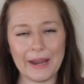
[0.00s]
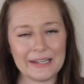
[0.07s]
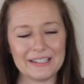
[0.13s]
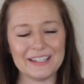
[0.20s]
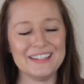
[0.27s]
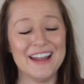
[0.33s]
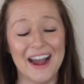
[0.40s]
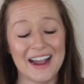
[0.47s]
I
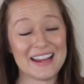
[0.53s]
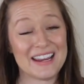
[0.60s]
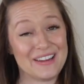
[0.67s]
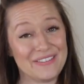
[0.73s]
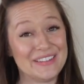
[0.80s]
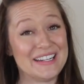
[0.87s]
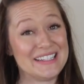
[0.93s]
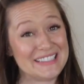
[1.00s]
did not
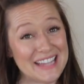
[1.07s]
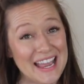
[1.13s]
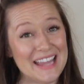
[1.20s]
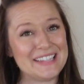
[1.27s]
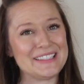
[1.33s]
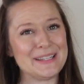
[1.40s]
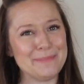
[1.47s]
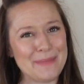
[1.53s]
even
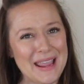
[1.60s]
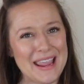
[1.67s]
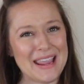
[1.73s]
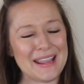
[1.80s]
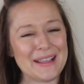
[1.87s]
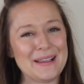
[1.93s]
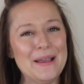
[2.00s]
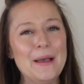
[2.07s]
intend to
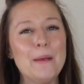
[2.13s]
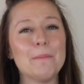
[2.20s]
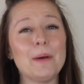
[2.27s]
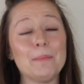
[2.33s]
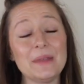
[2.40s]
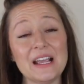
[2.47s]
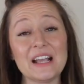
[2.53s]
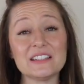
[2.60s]
make,
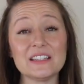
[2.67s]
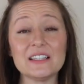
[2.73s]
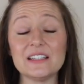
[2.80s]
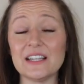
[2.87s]
but because the